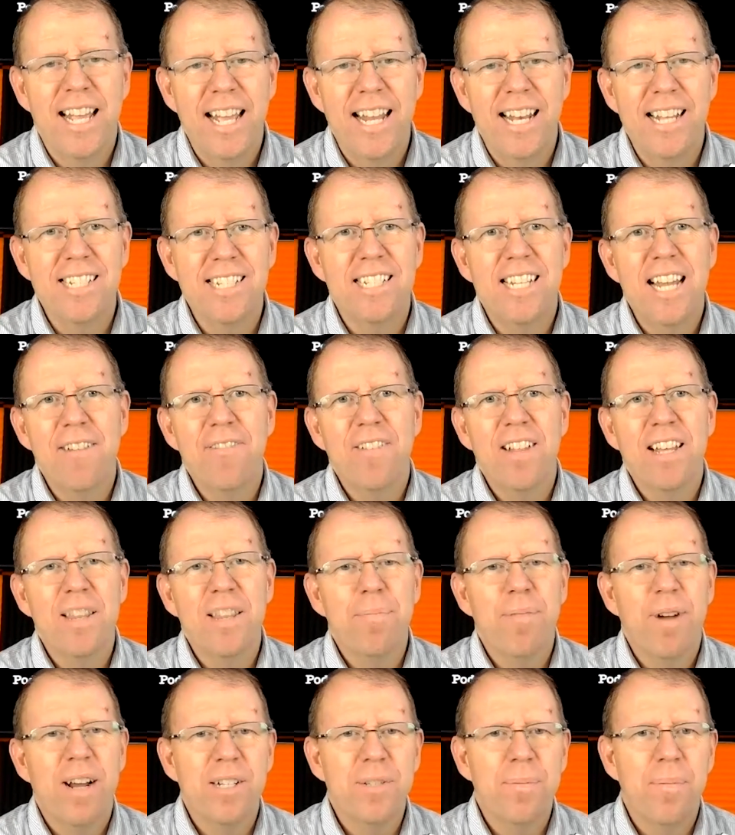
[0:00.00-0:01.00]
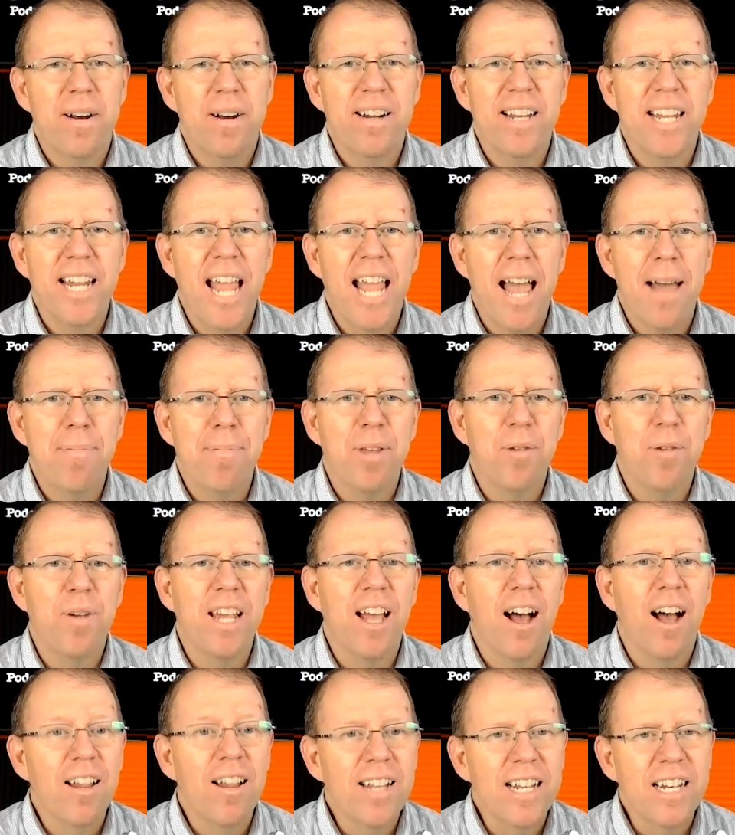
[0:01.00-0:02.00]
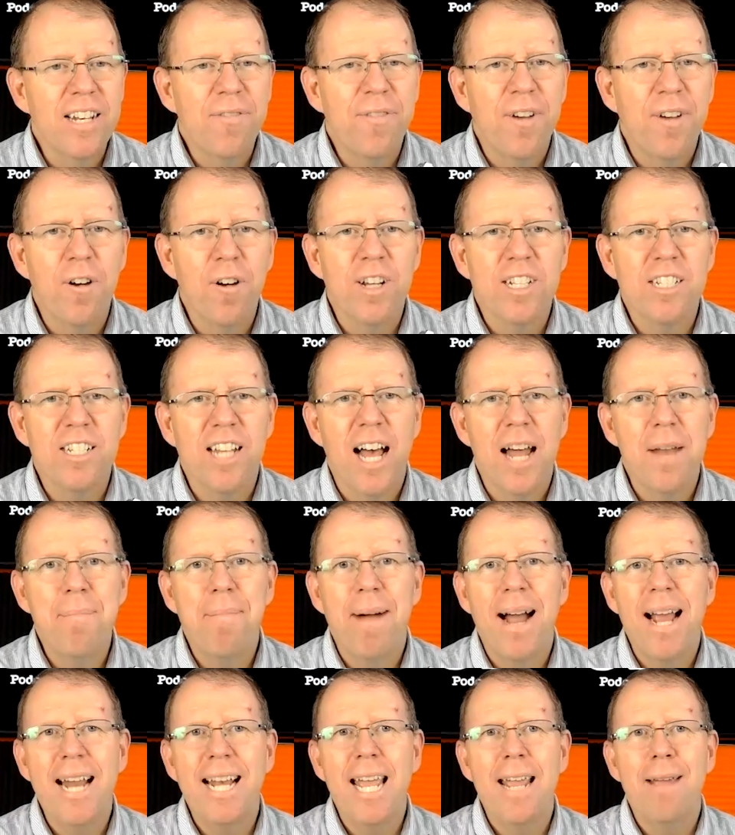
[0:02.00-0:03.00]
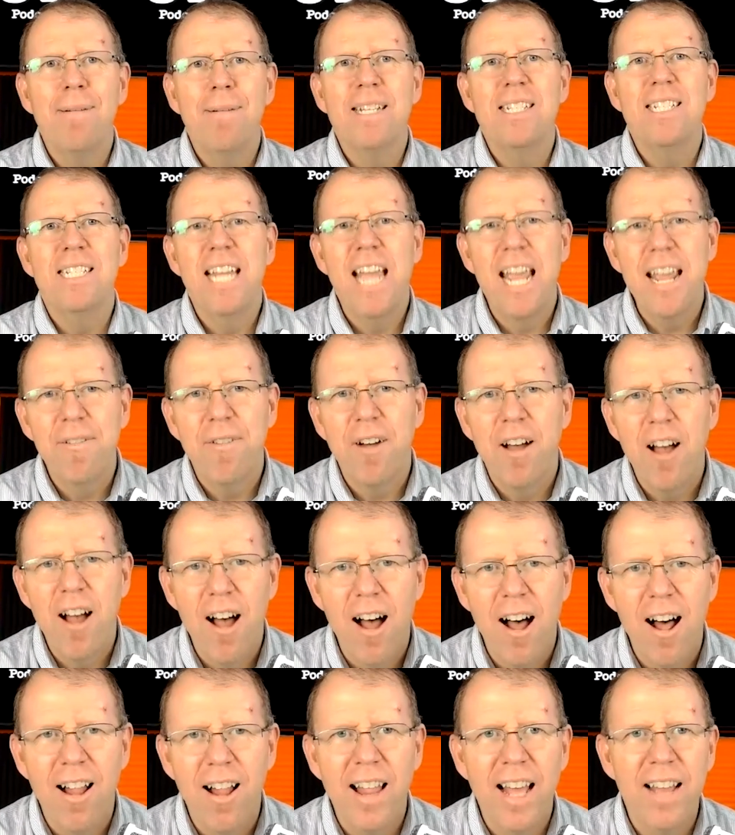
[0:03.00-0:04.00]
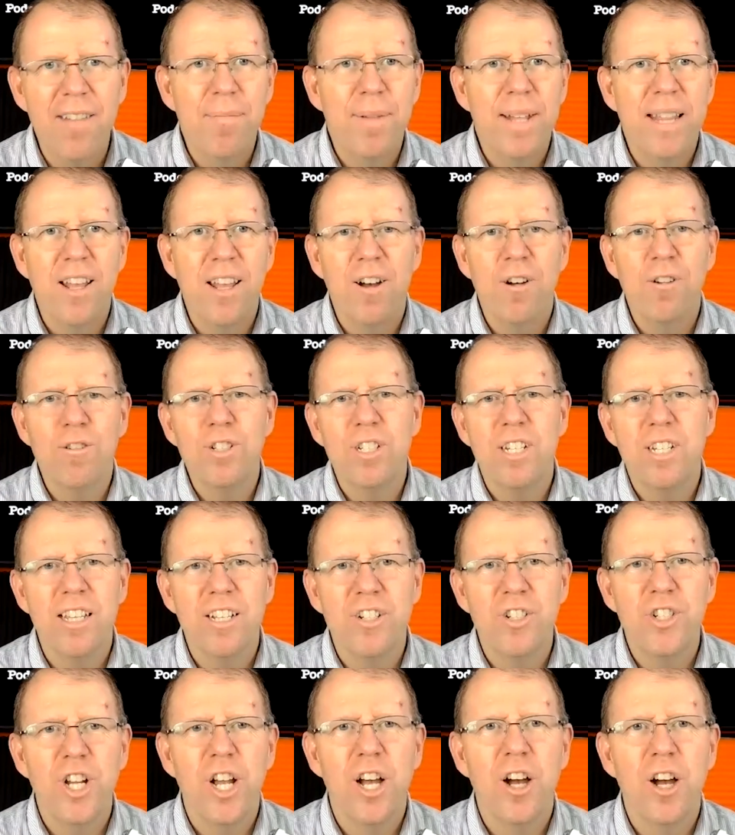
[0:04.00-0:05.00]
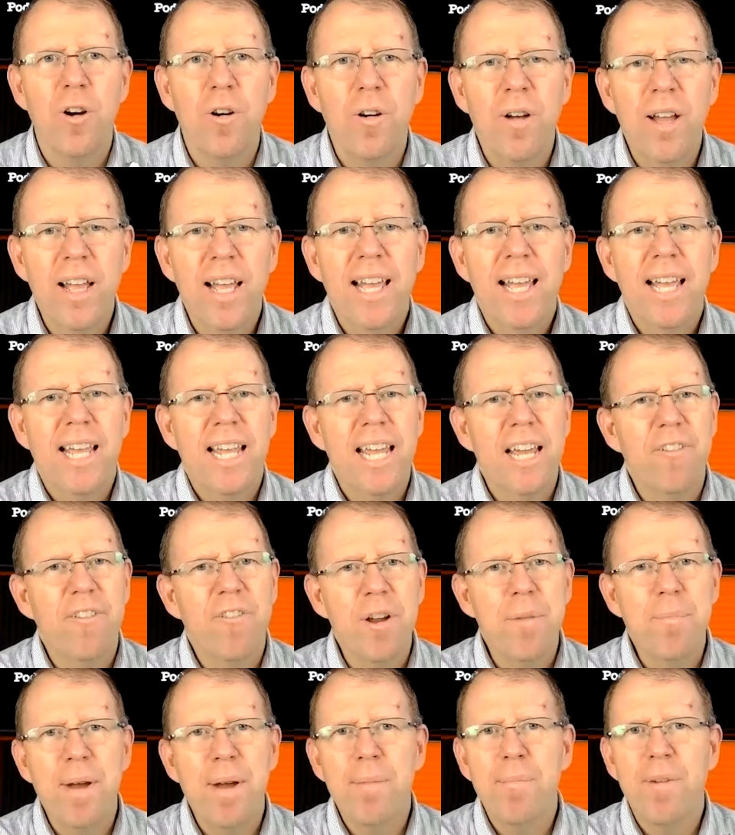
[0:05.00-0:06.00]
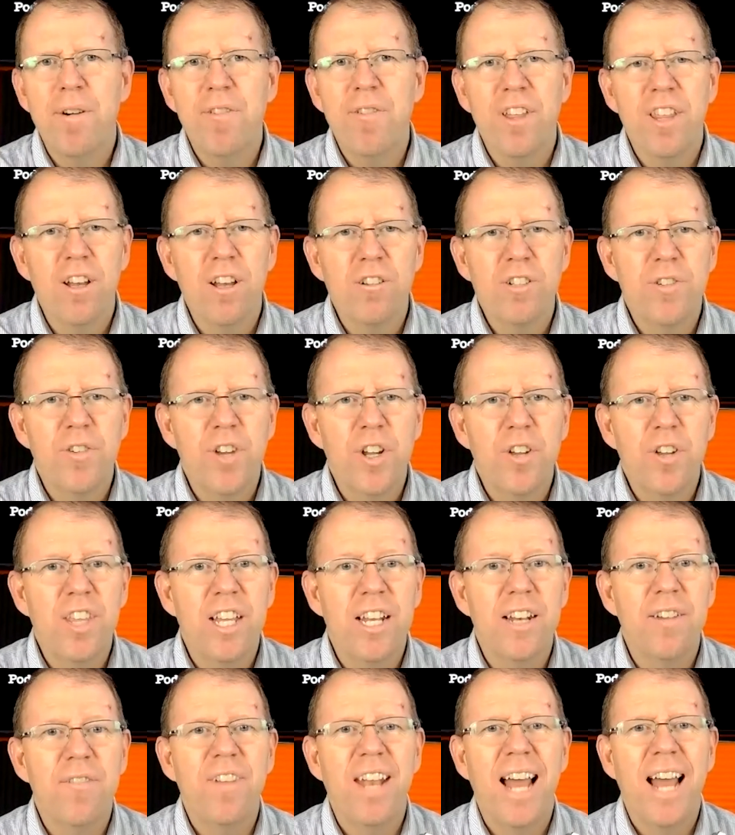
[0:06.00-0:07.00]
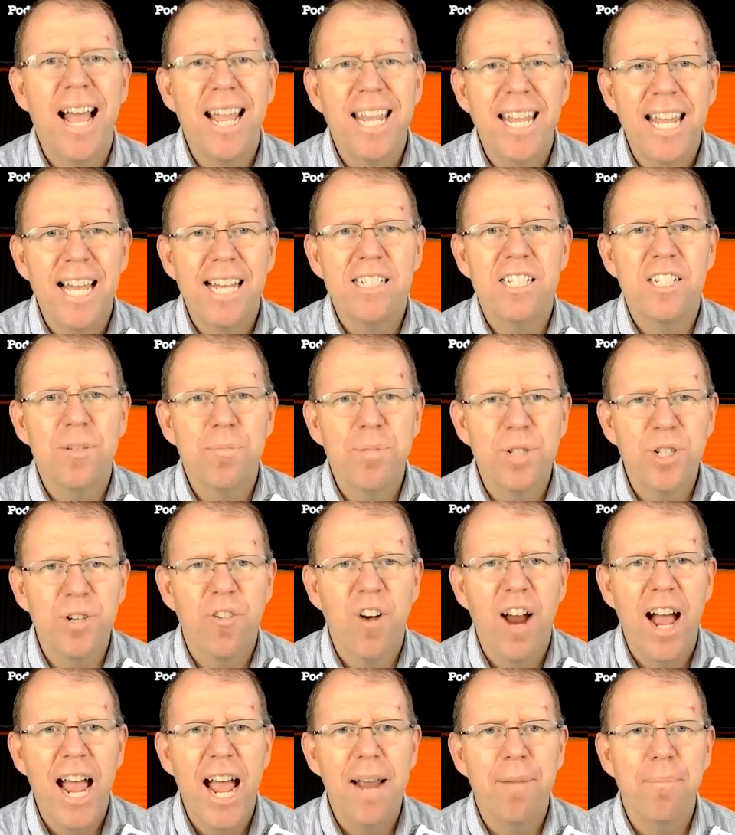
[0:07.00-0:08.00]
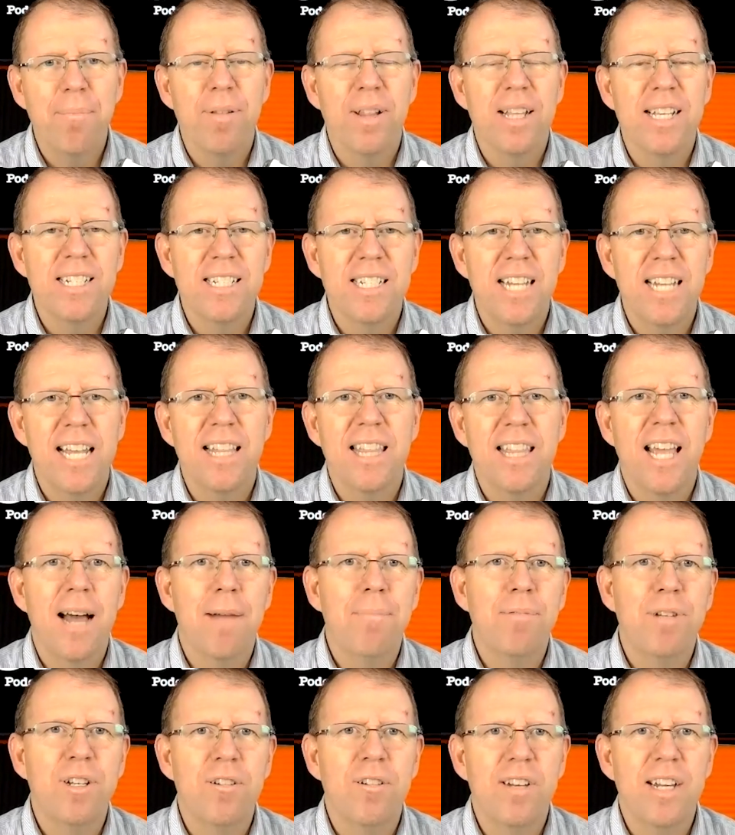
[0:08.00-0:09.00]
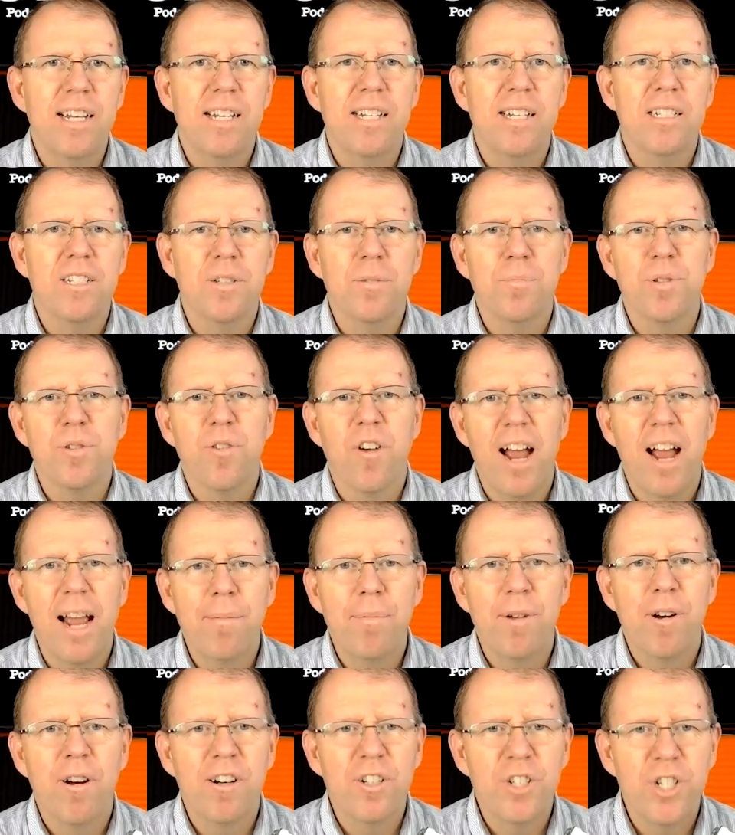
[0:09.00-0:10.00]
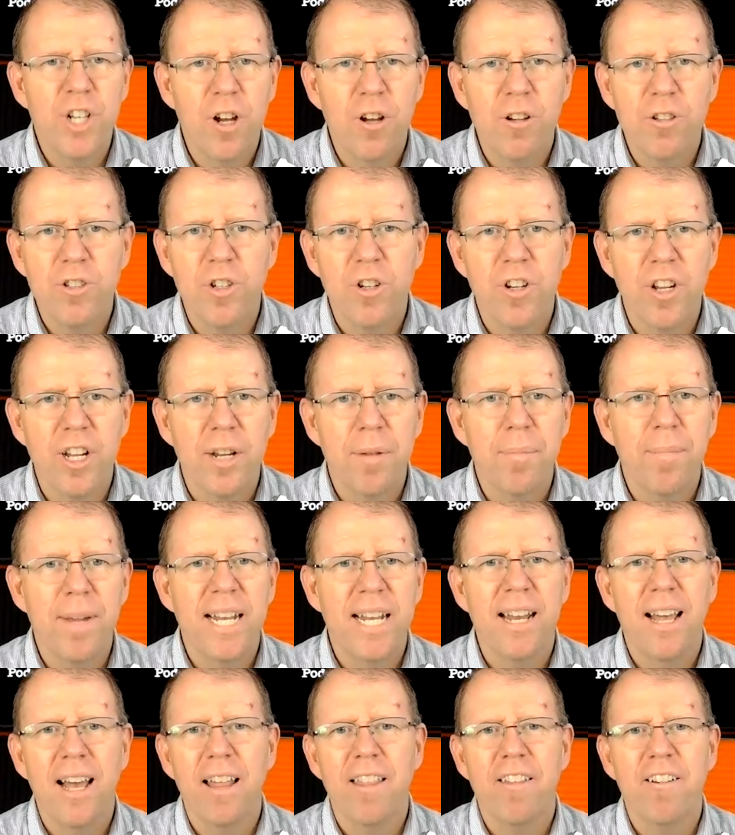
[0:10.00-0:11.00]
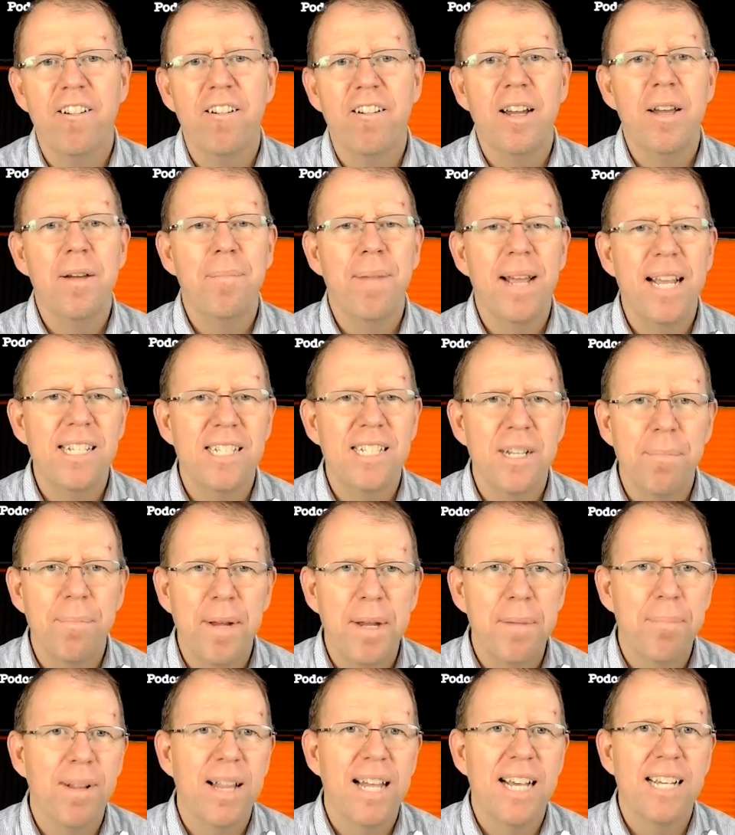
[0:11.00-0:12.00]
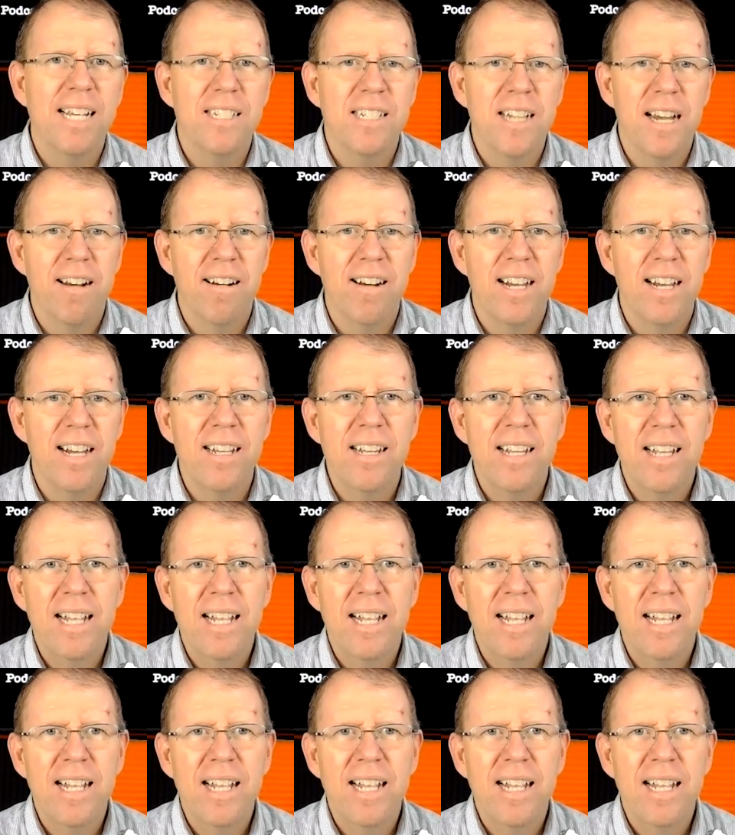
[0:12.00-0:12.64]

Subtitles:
It is definitely the prosperity gap that we all need to focus on. My name is Dave Hall. I've been the host of the show. Again, remember, for those of you that have not yet subscribed, please take the opportunity to subscribe to our show so you can meet other amazing people like Sarah,